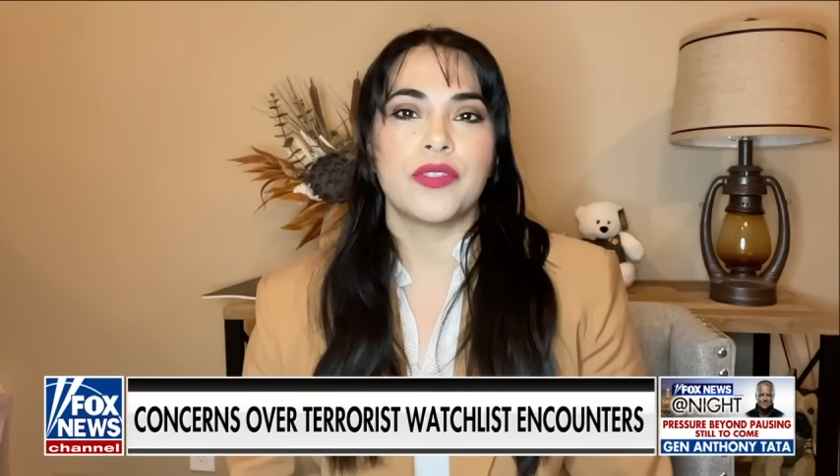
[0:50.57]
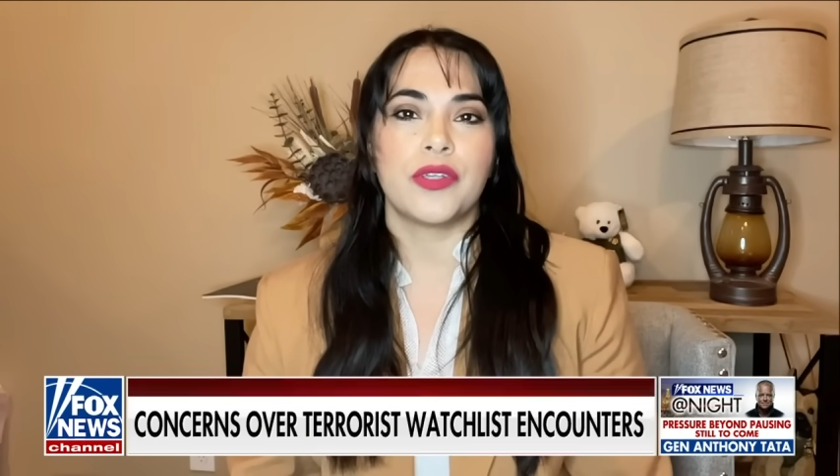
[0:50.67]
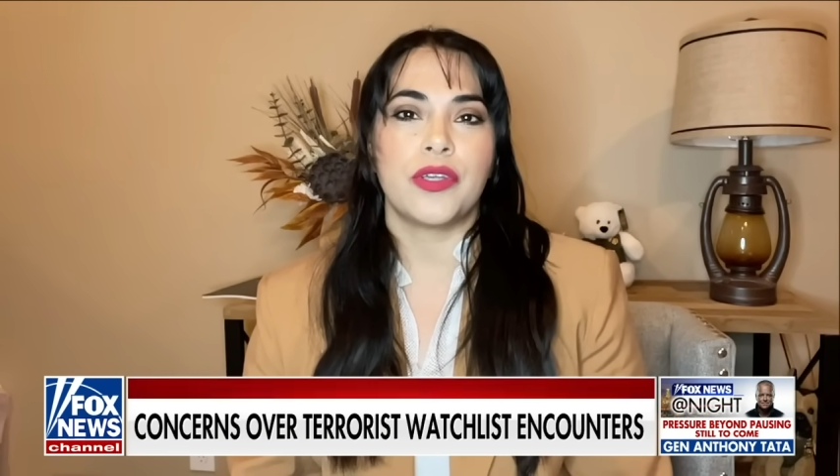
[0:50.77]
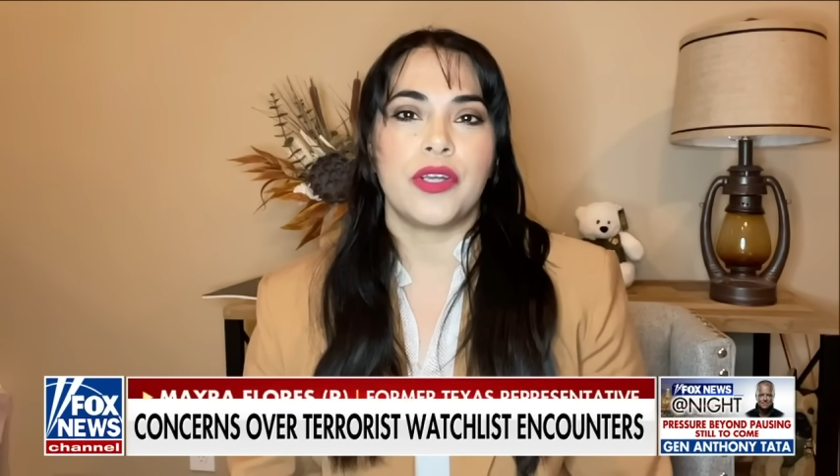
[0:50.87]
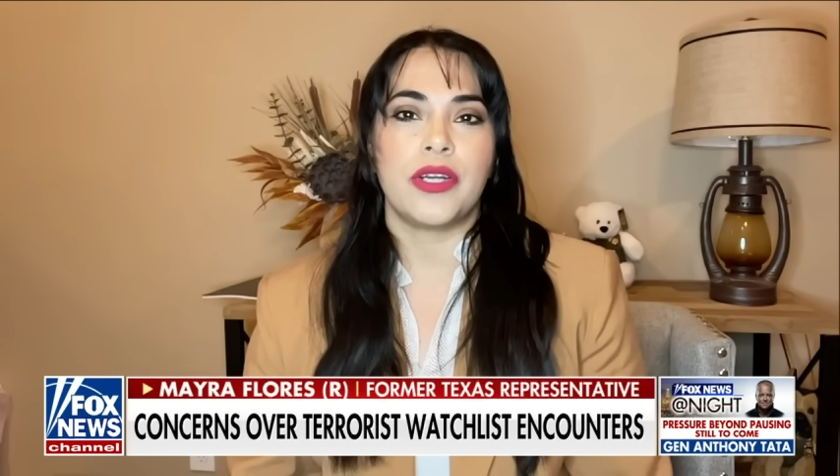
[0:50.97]

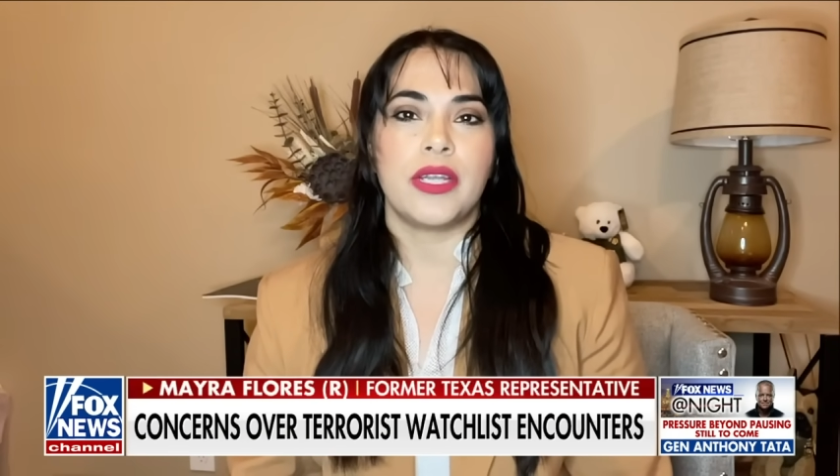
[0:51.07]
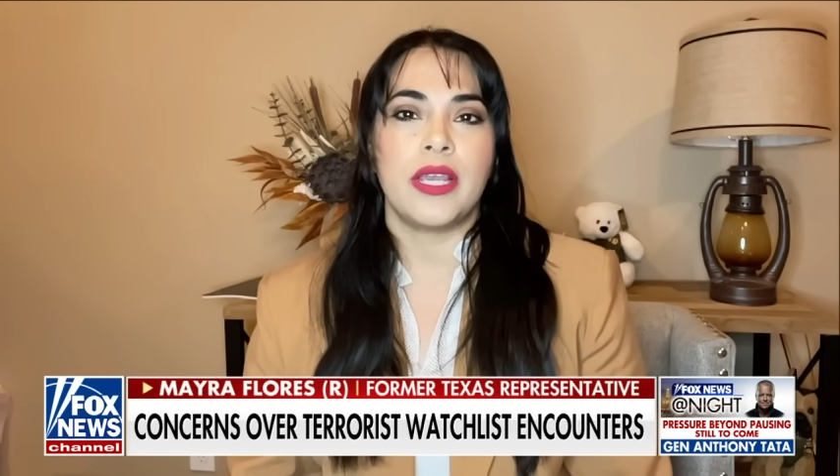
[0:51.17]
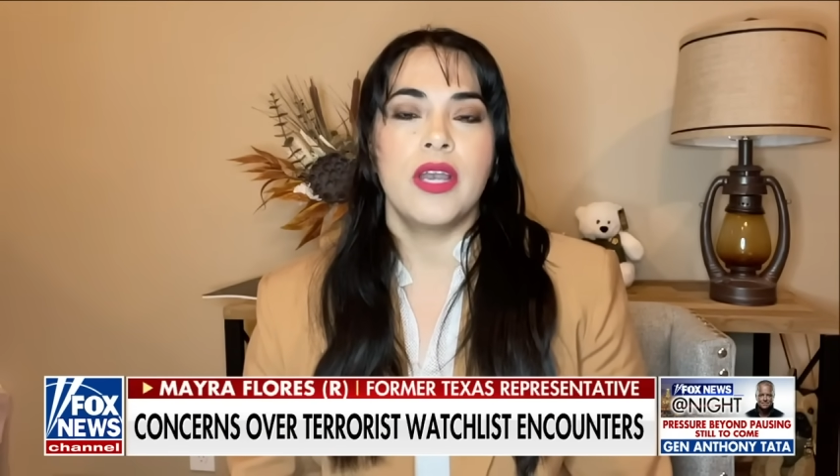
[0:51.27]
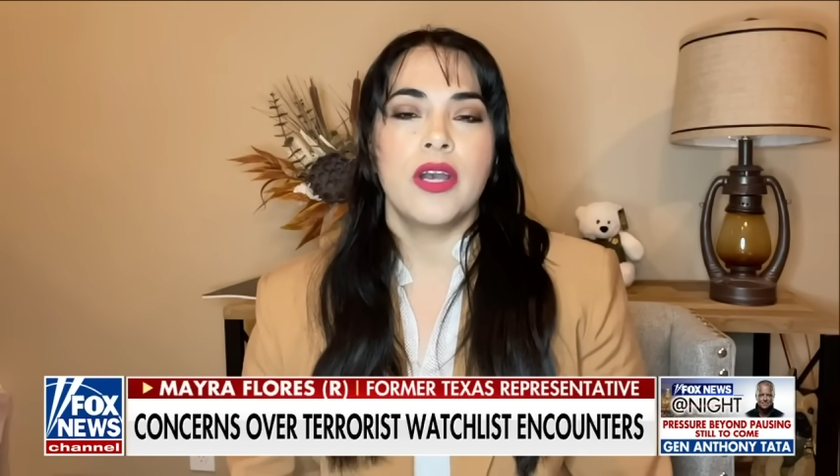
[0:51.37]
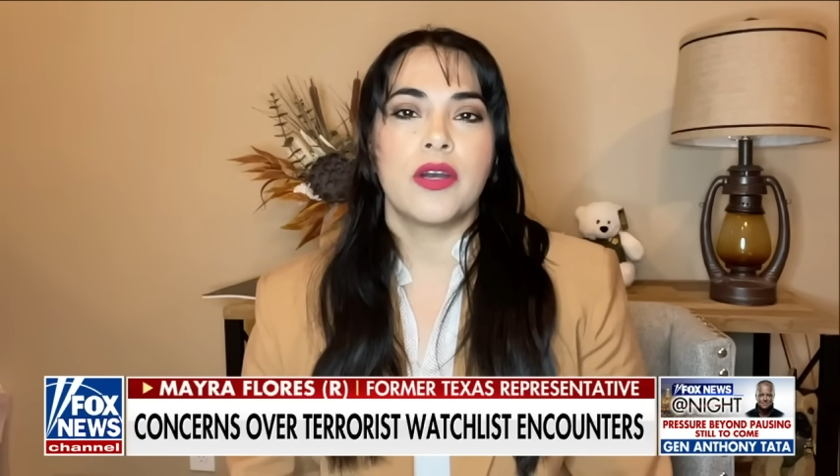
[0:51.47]

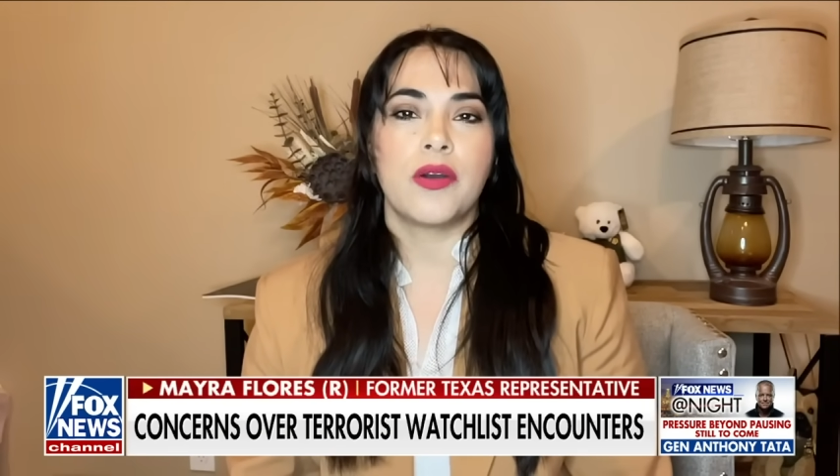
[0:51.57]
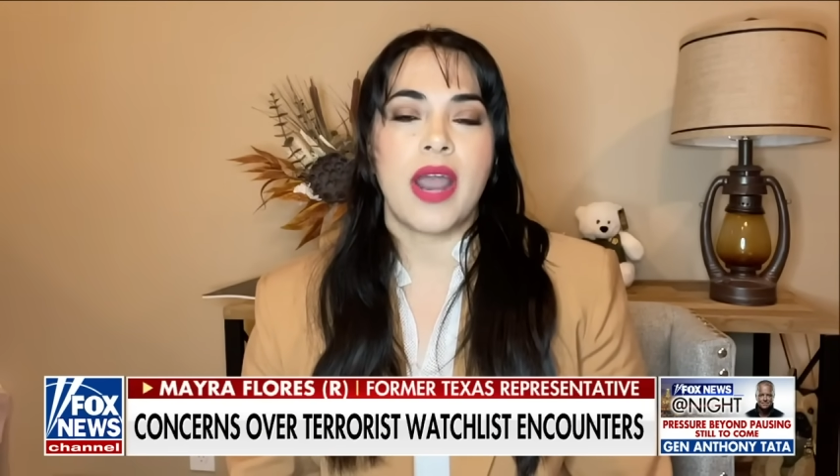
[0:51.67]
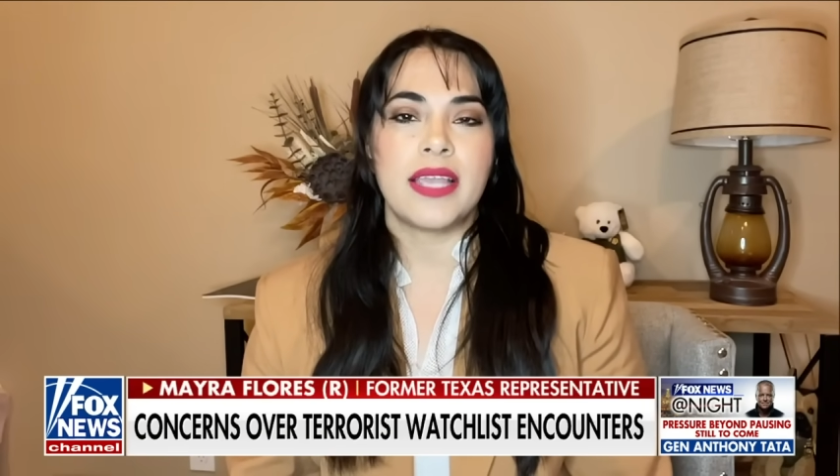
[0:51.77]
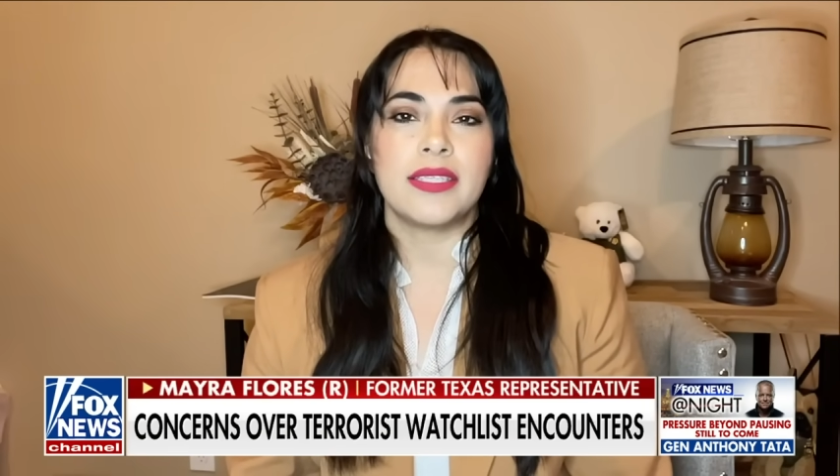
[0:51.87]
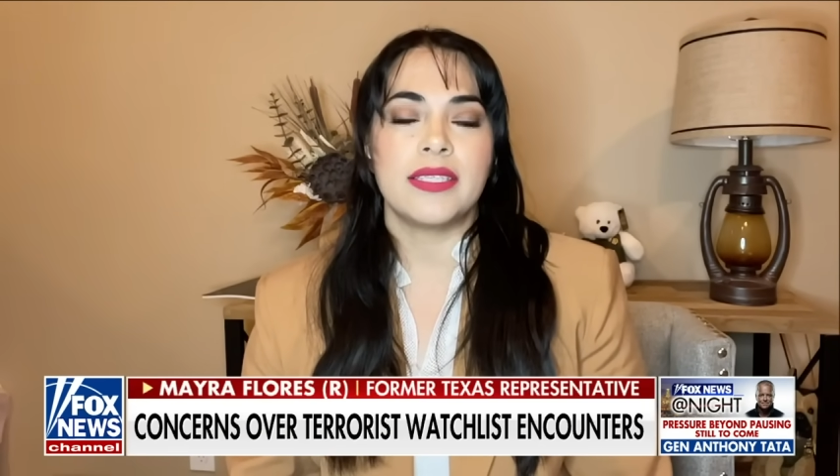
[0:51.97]
security
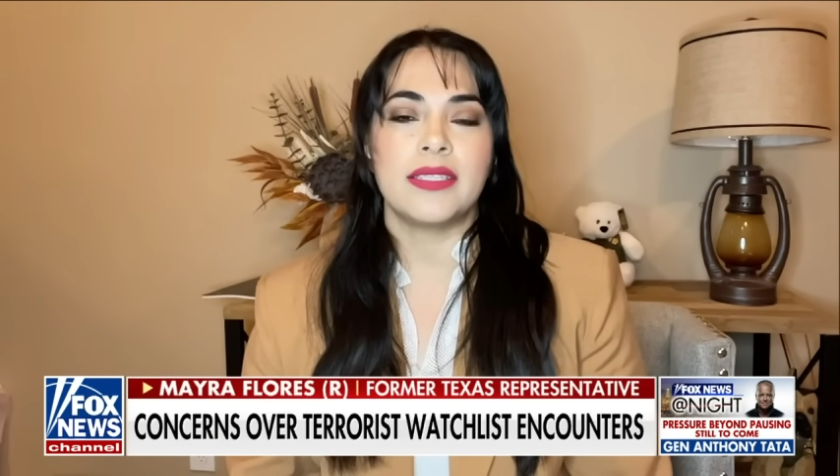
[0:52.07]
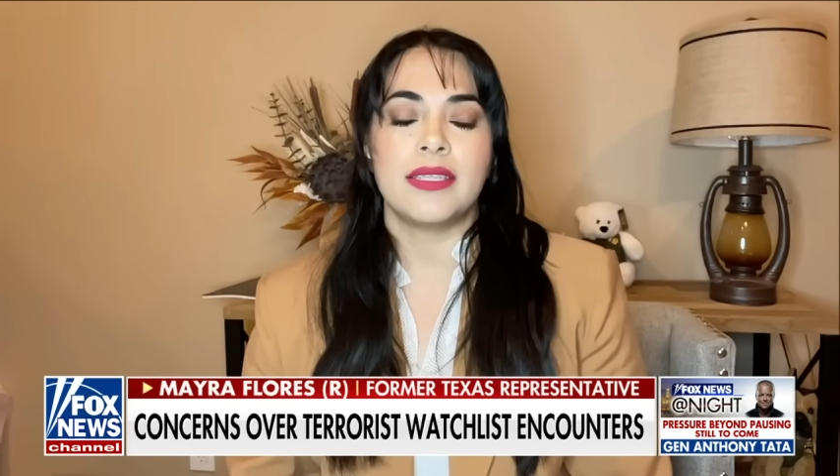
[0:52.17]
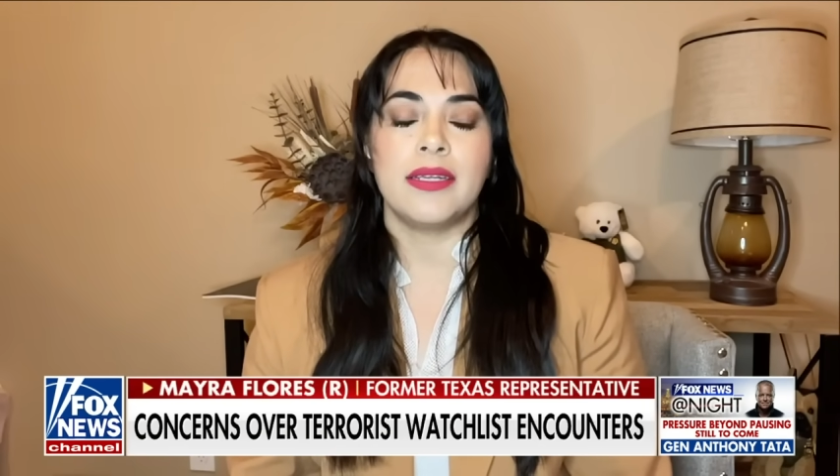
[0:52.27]
crisis,